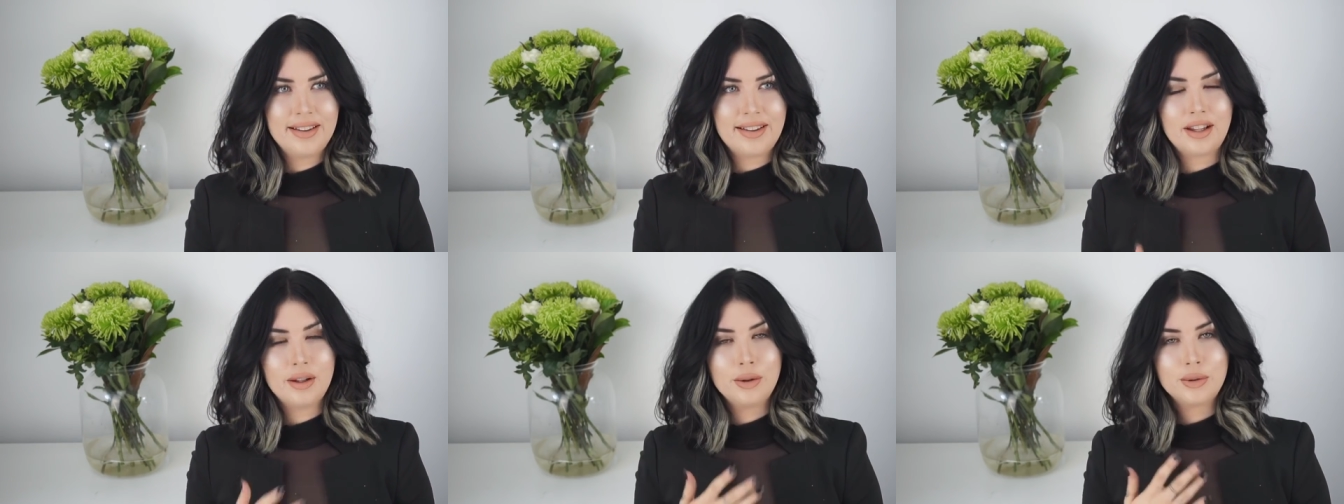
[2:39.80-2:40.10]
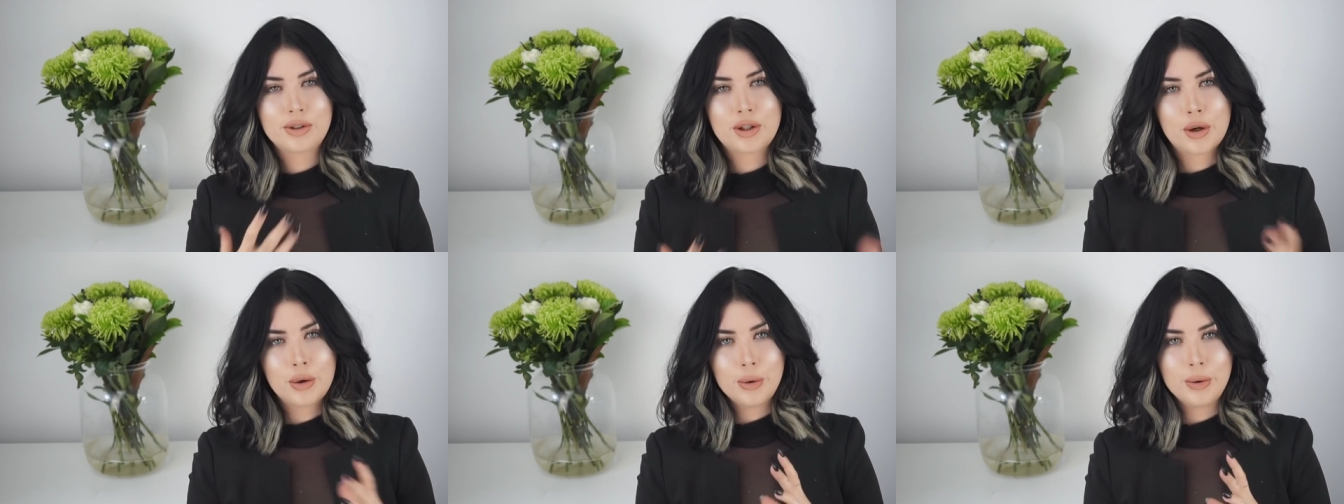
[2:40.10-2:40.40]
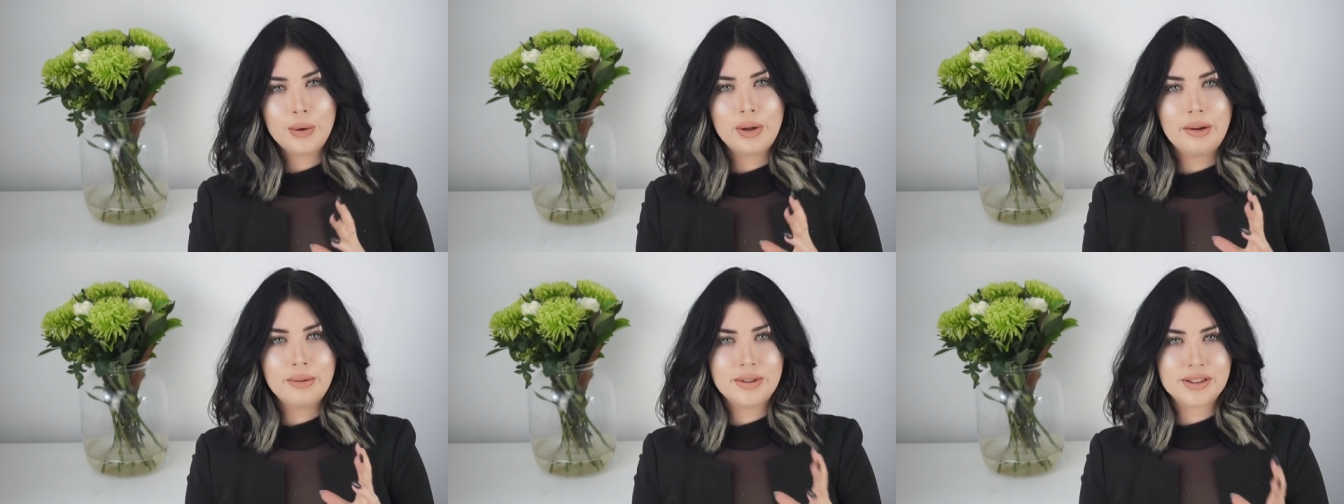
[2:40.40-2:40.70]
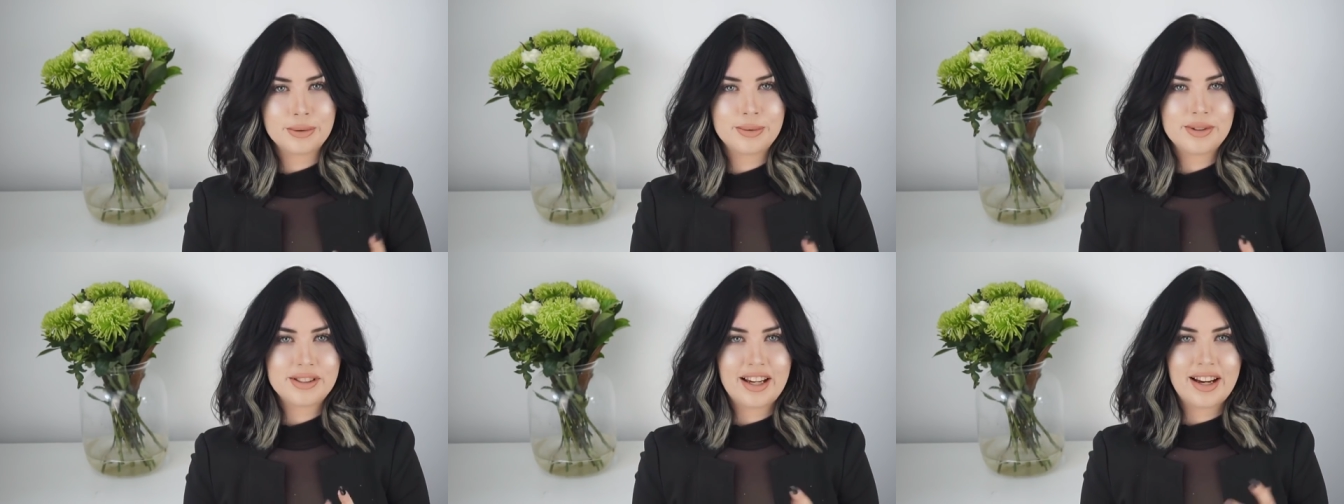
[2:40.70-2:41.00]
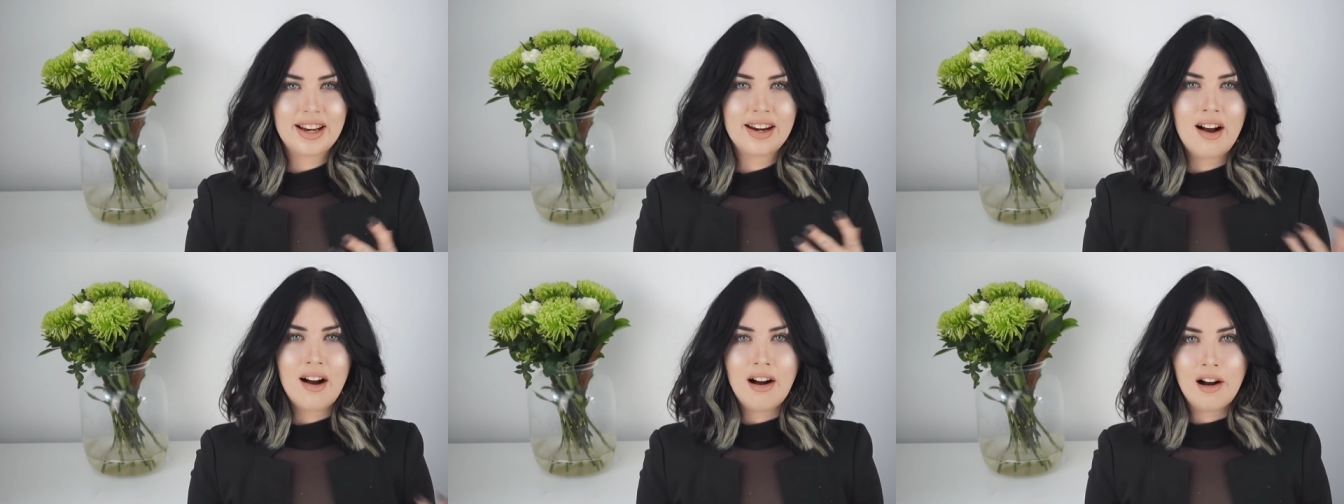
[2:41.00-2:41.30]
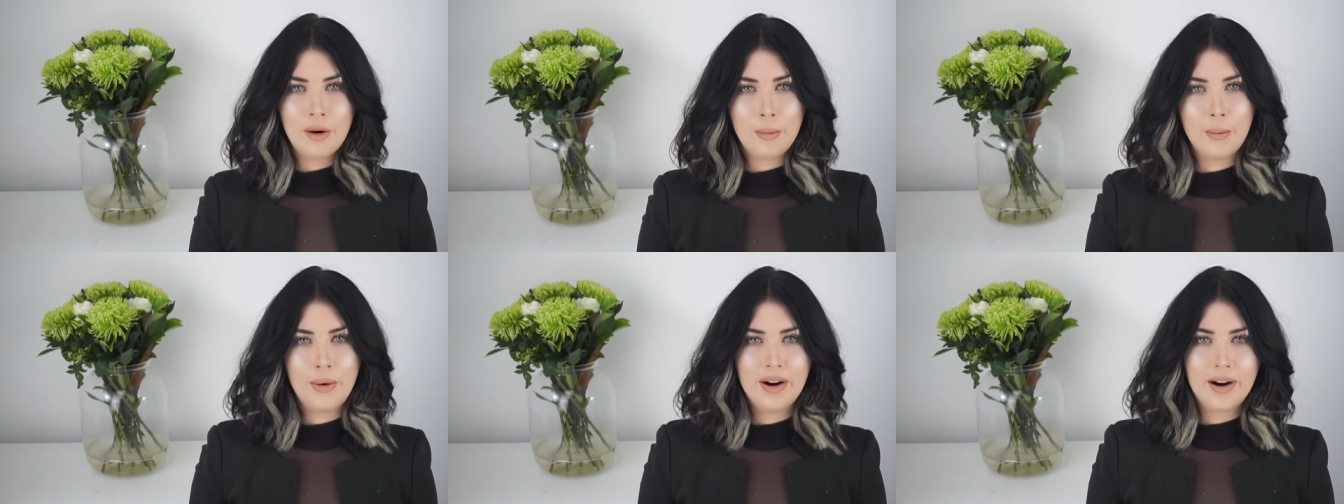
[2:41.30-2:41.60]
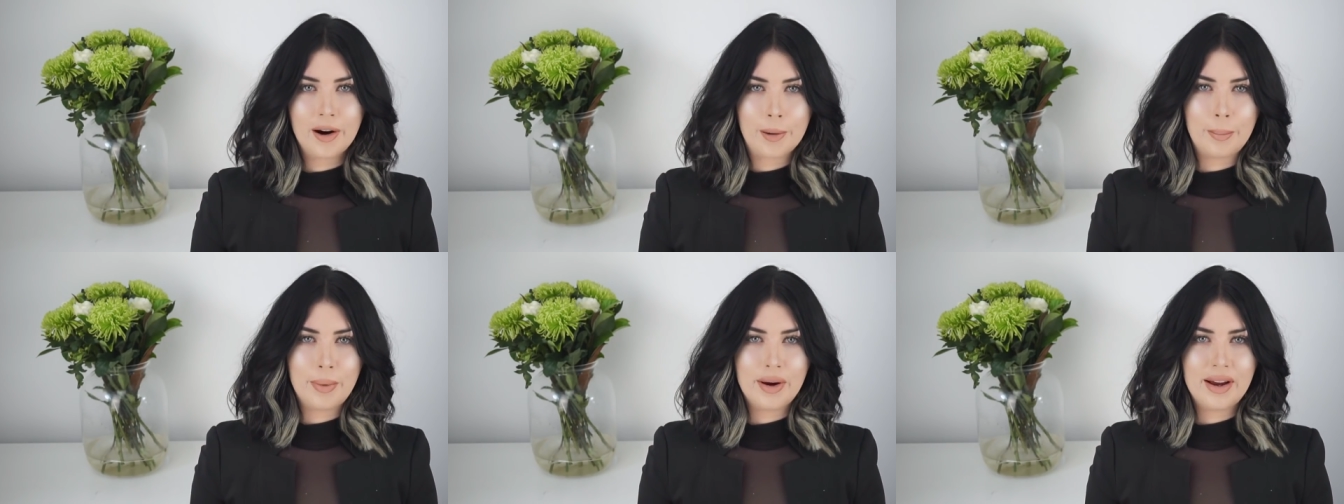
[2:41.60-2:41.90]
they looked cool. It was almost like an
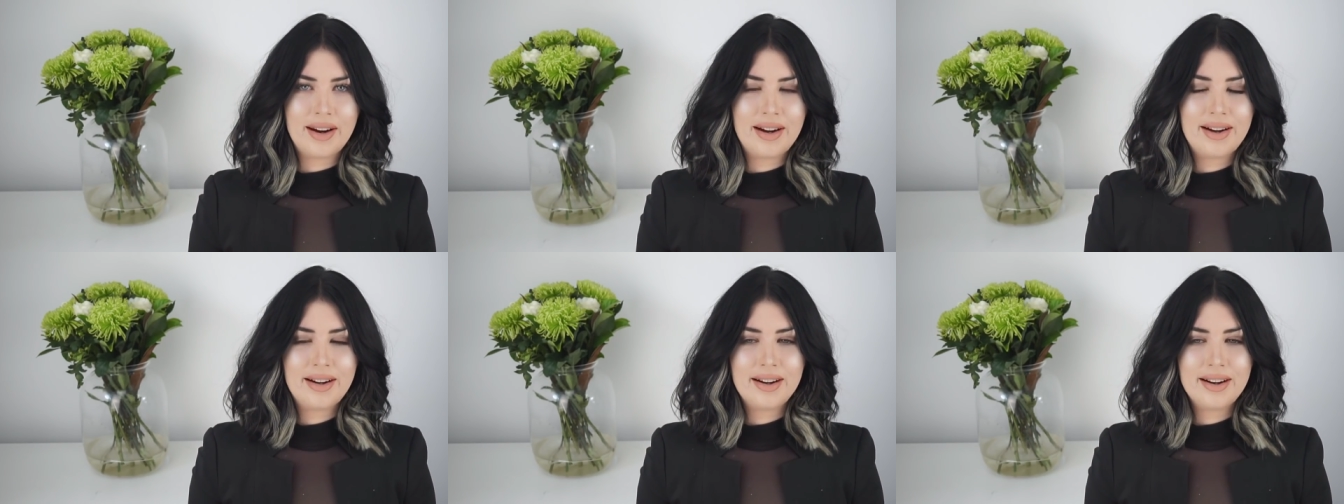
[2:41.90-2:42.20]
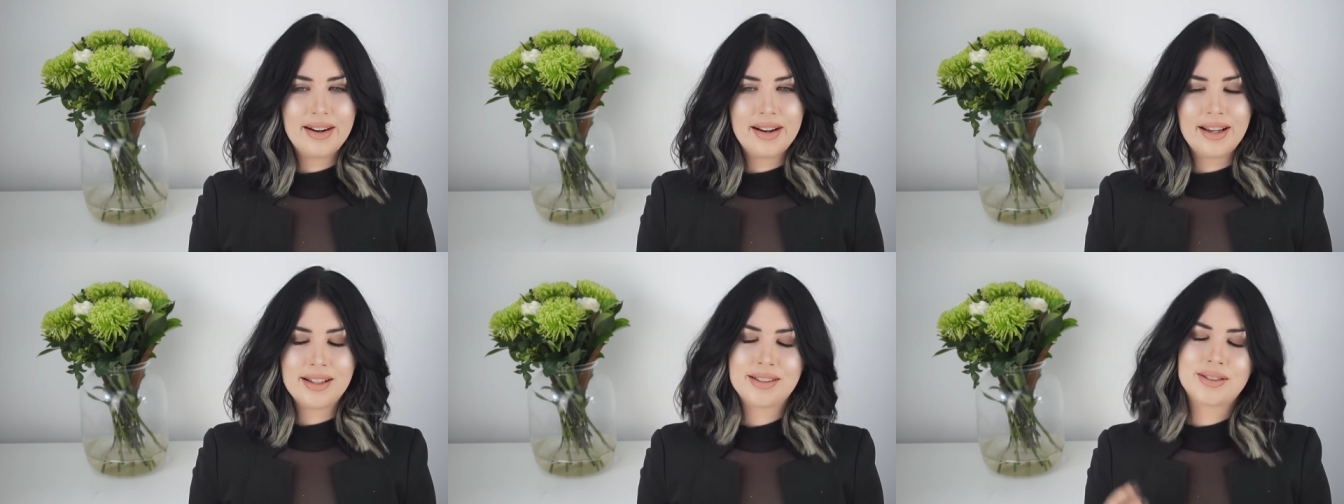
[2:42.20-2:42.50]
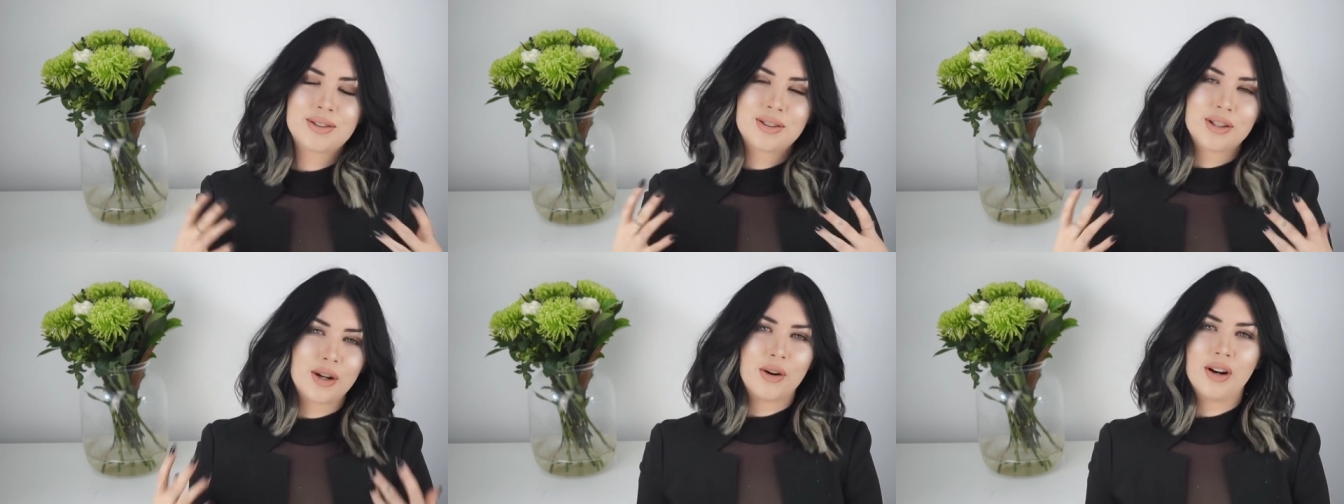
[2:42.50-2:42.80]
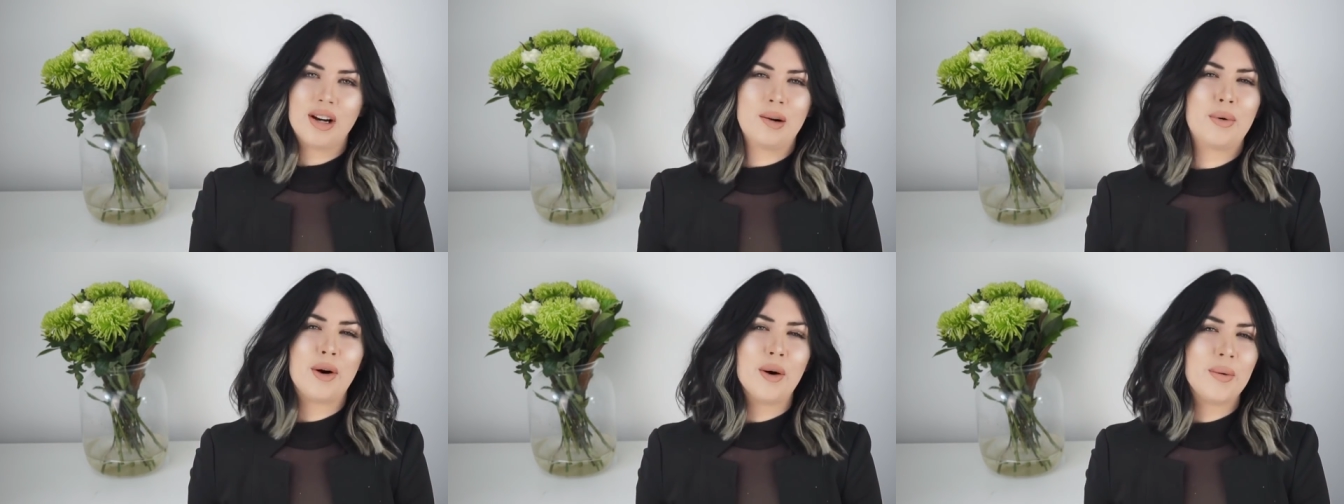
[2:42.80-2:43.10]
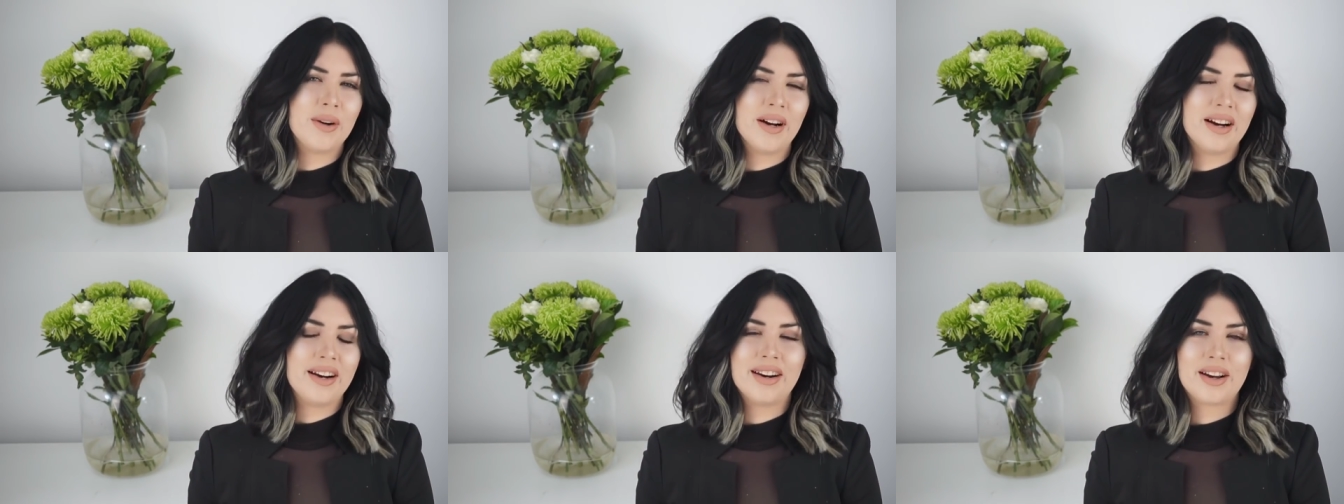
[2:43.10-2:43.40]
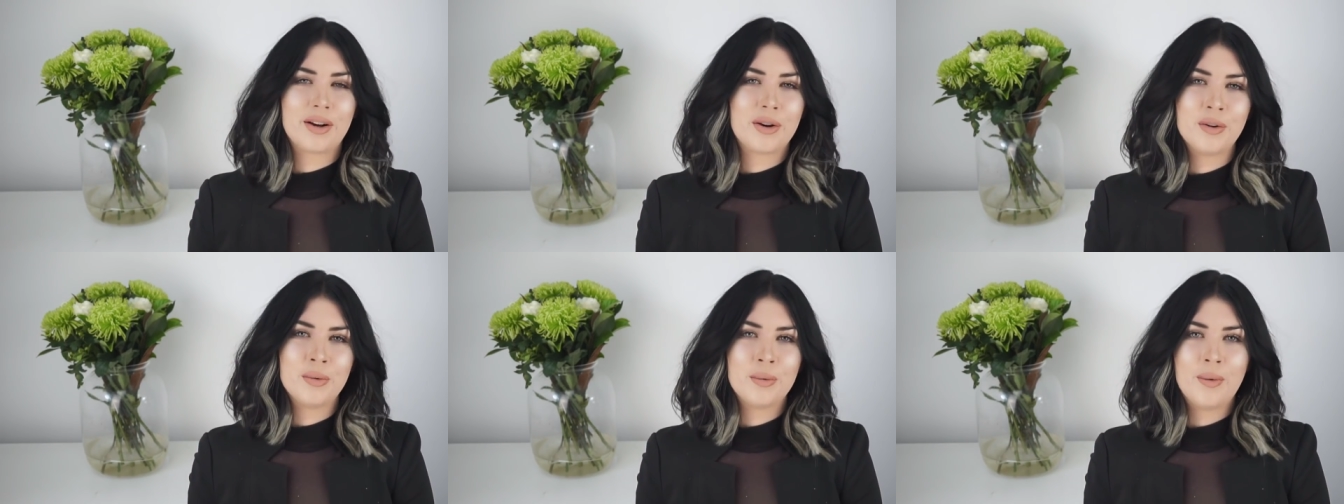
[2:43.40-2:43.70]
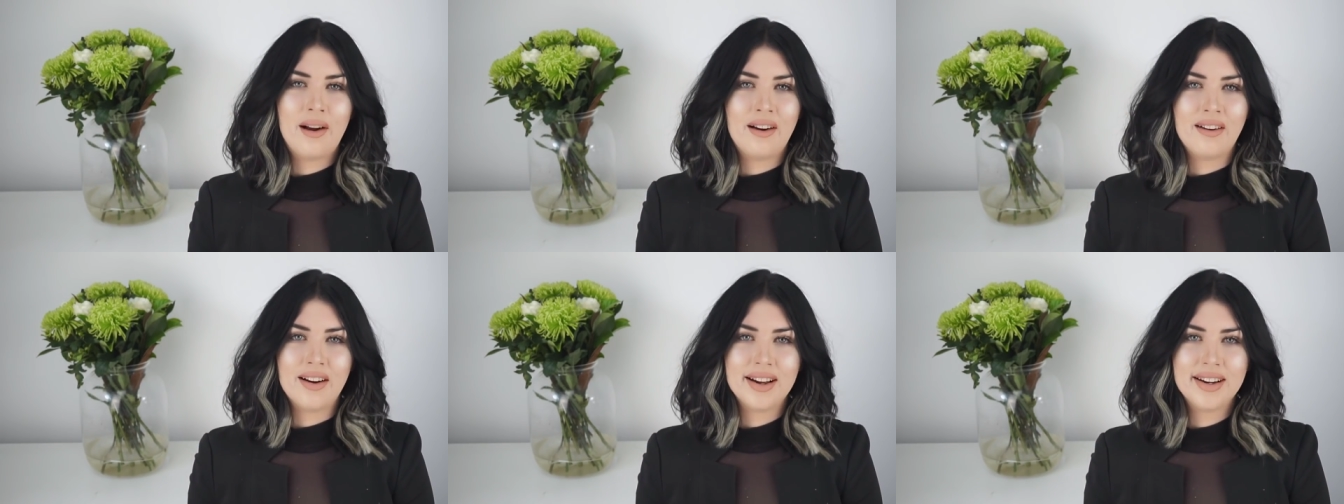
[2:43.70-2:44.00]
artwork but it's so inappropriate and I couldn't
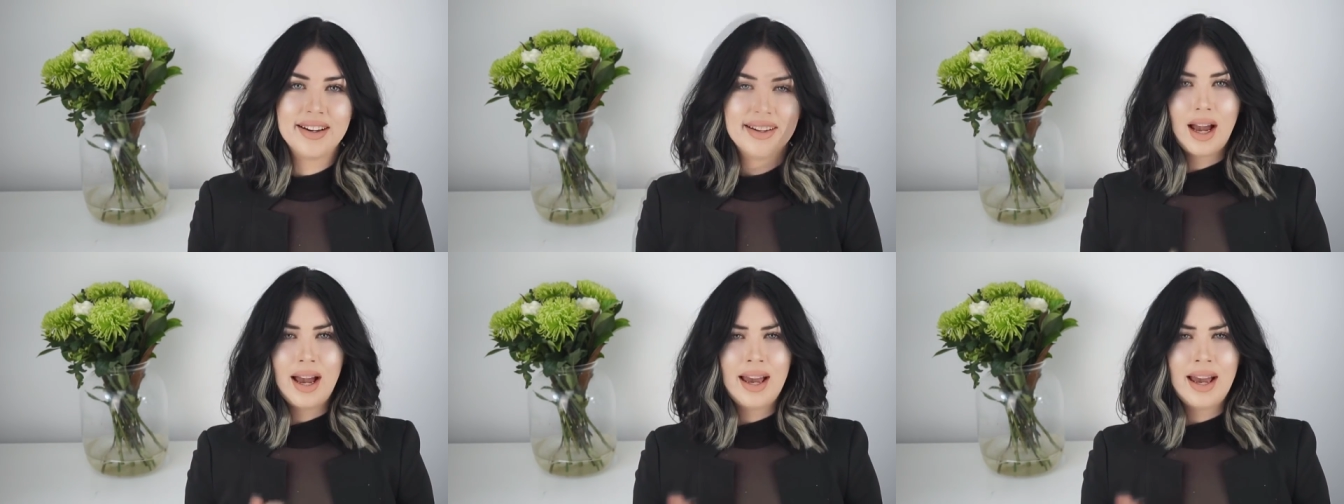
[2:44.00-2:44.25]
wear it.